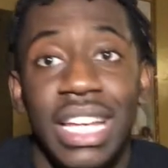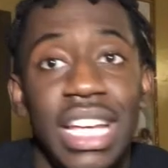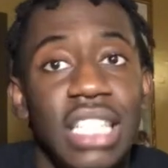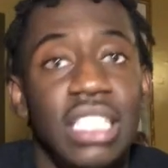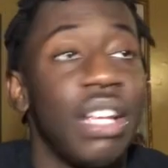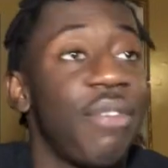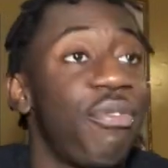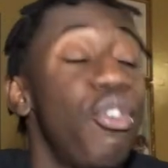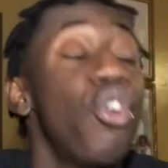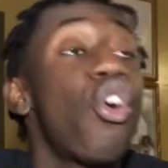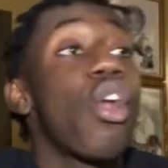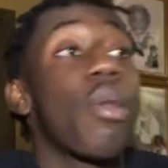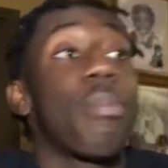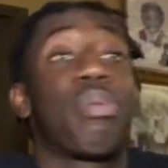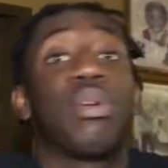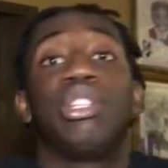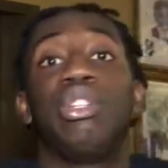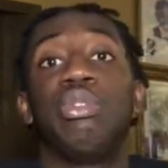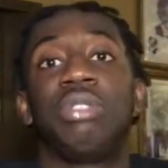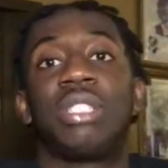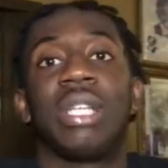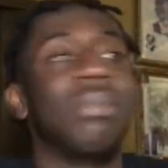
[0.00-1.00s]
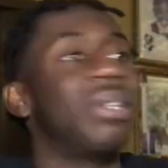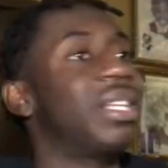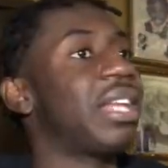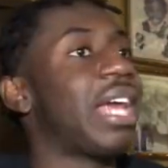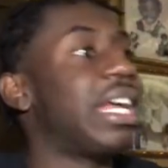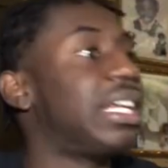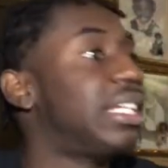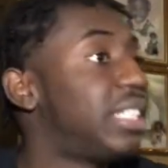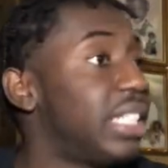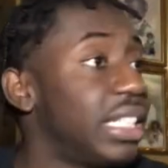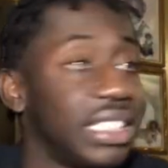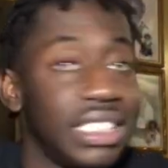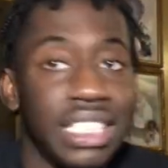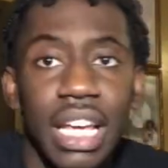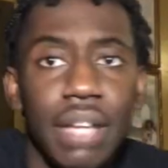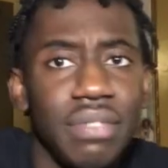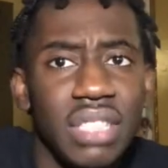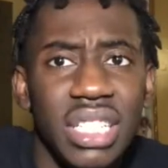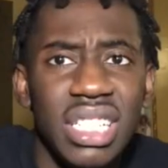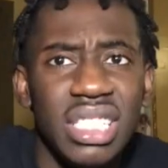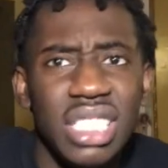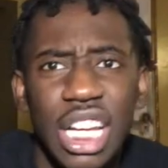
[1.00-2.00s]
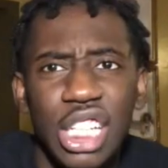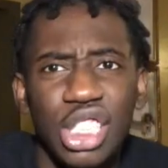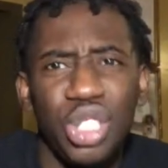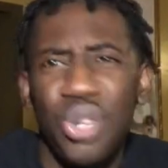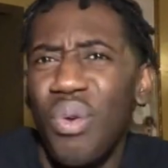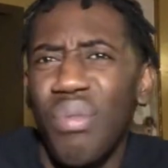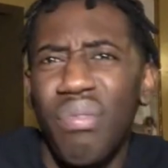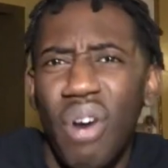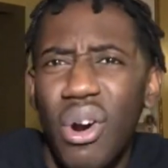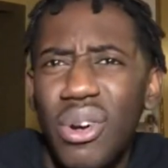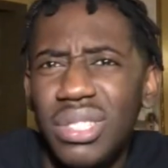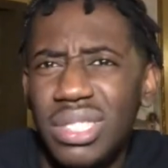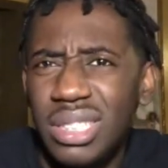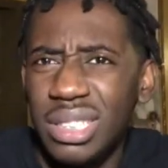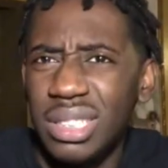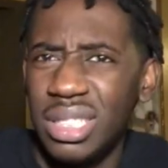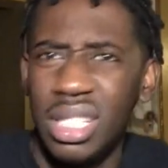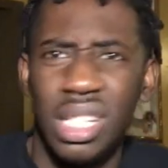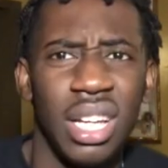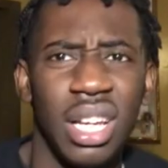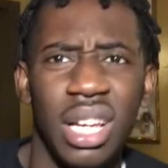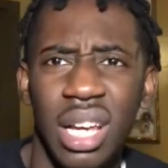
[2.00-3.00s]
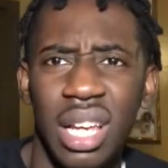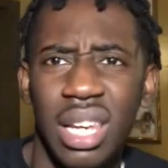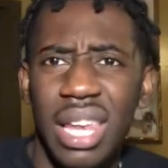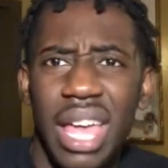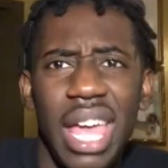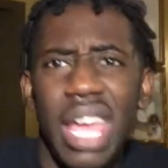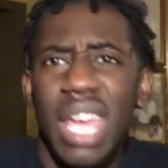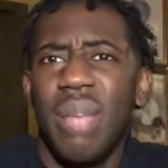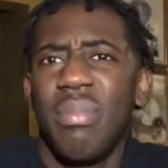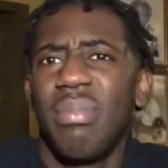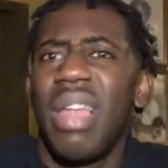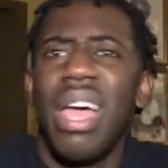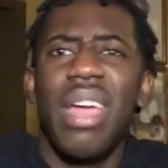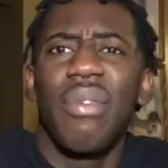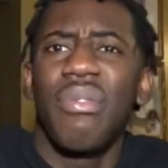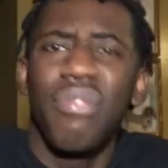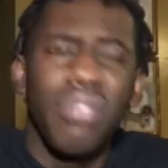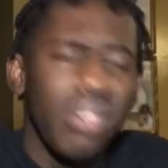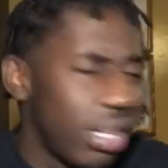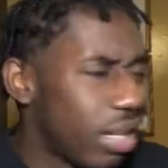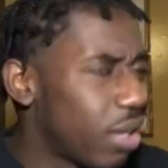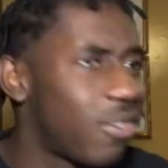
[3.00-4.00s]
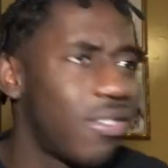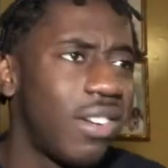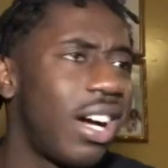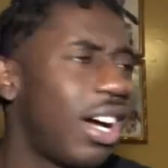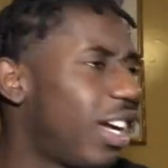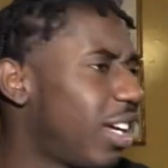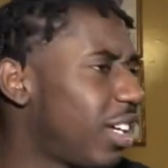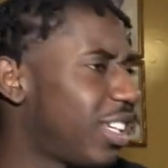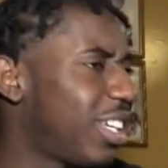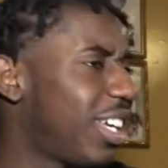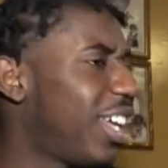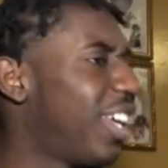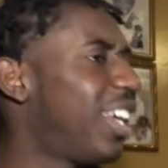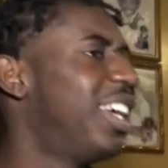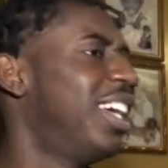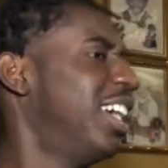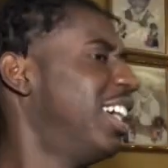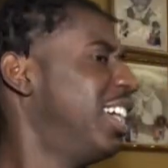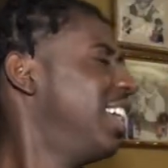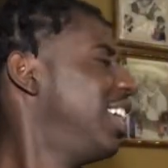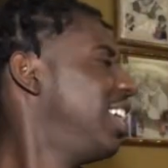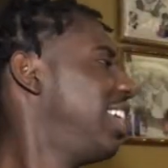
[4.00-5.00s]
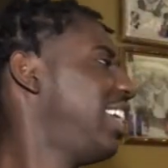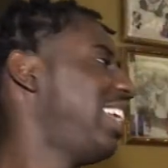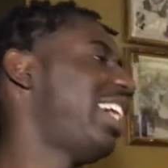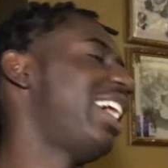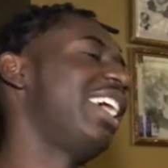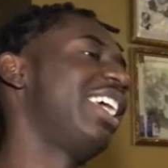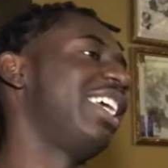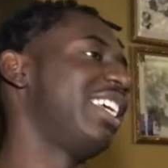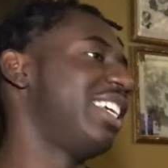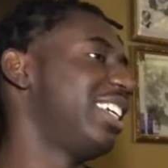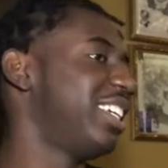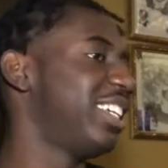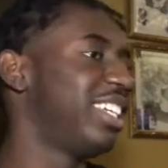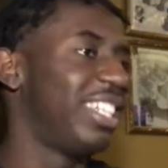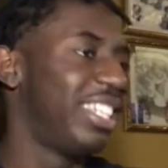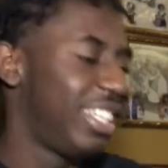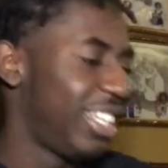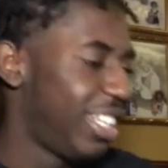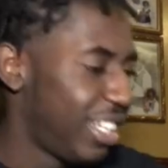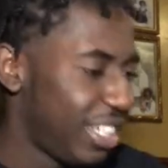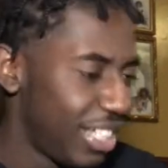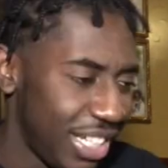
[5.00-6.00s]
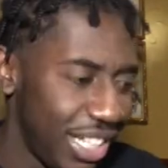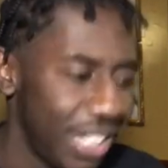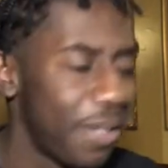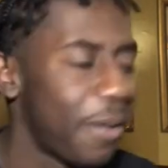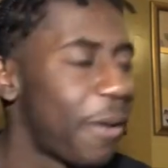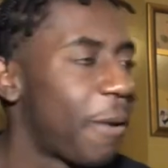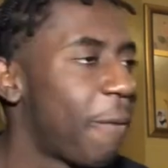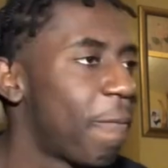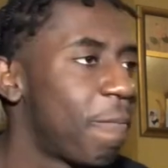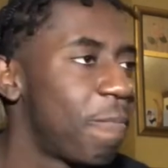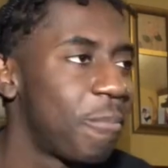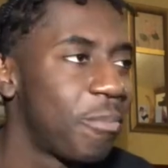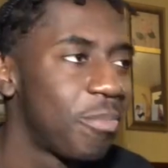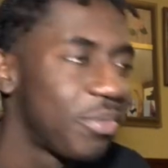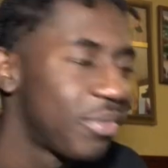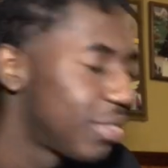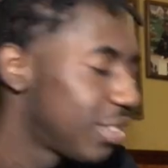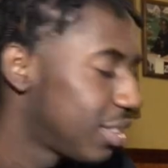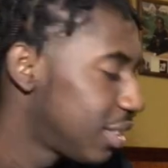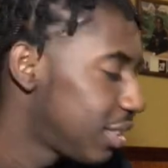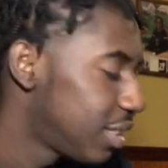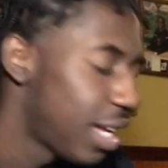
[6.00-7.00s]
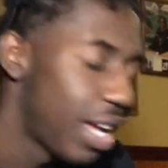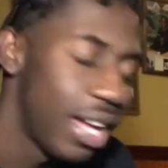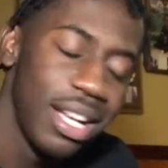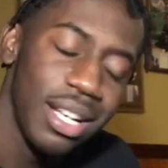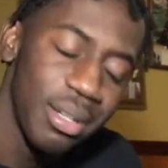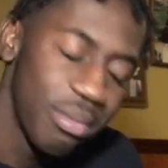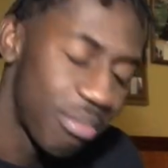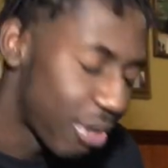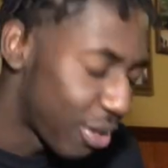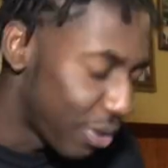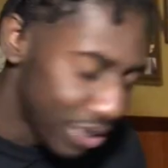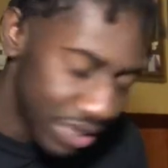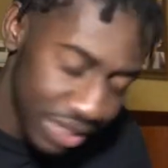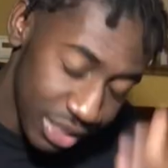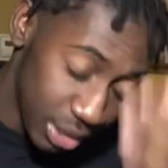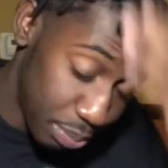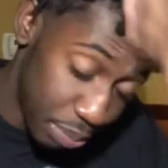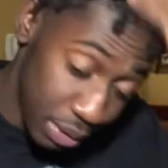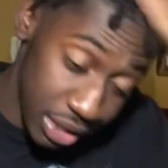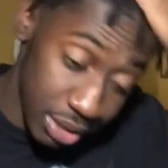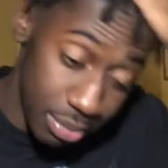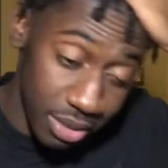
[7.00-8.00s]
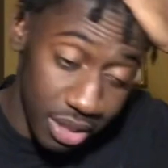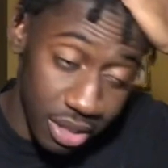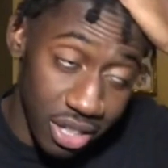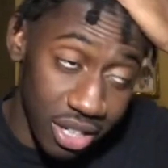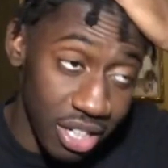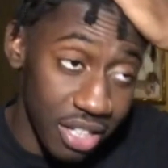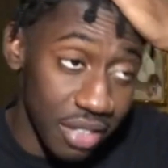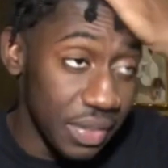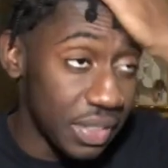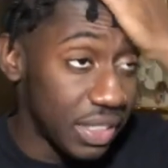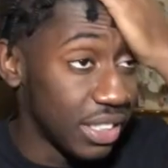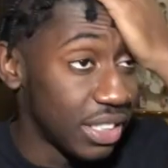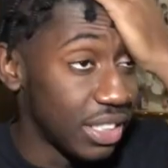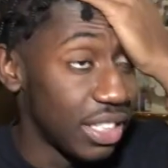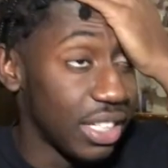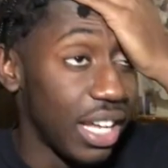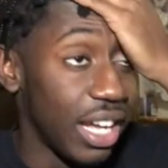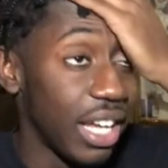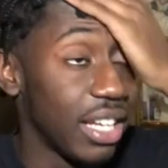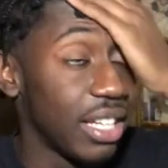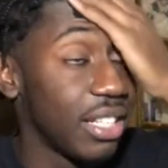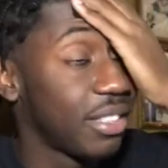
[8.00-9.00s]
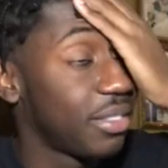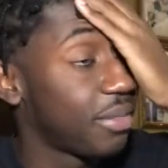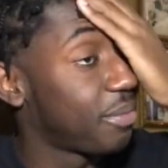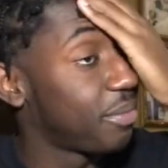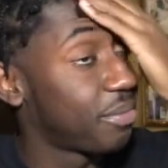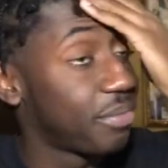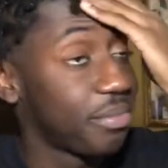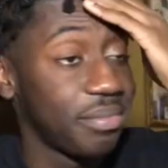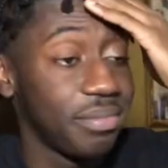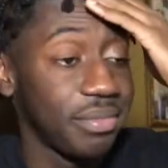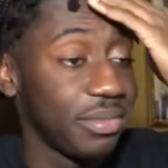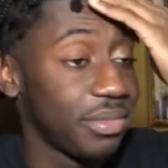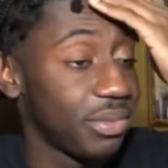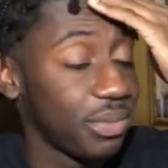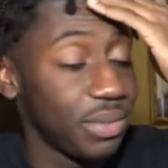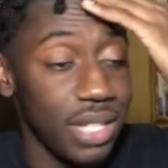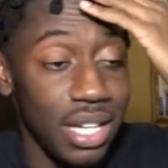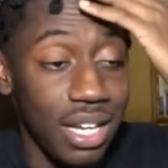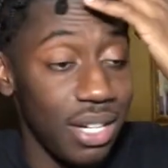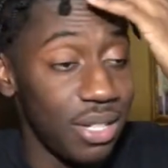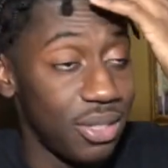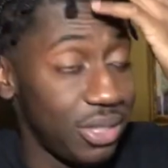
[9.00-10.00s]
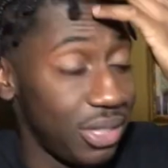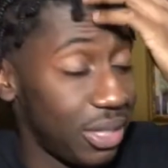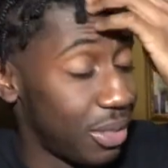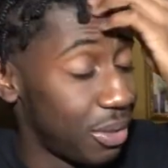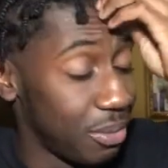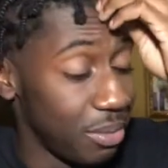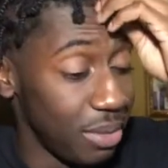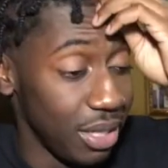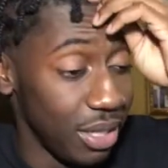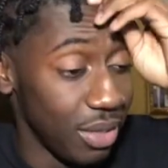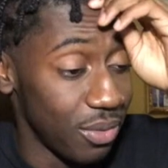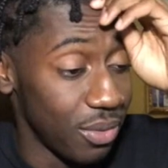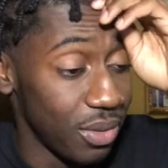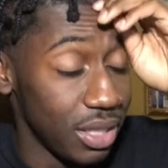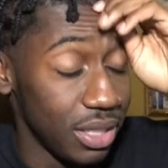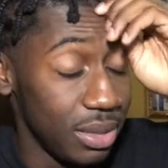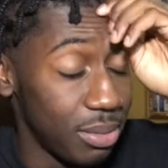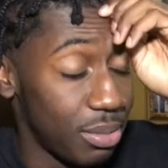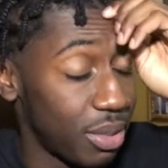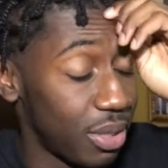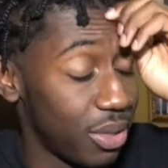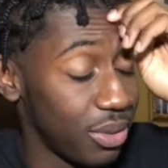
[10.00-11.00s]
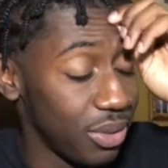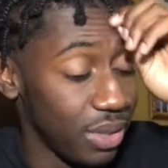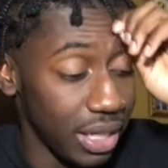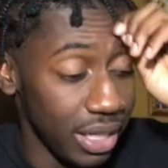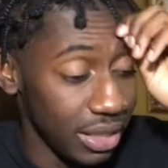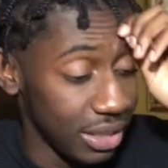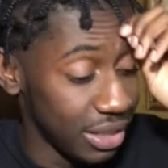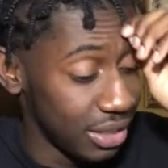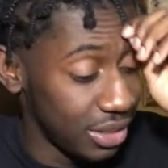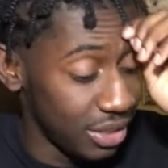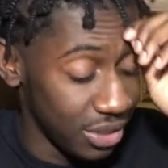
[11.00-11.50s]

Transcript: least. If you're going to produce something like this, give Tjay two verses. Let him, like, uh, like, damn, bro. He just pissed me off, son. Like, I don't know, man. Rich, bro, like, this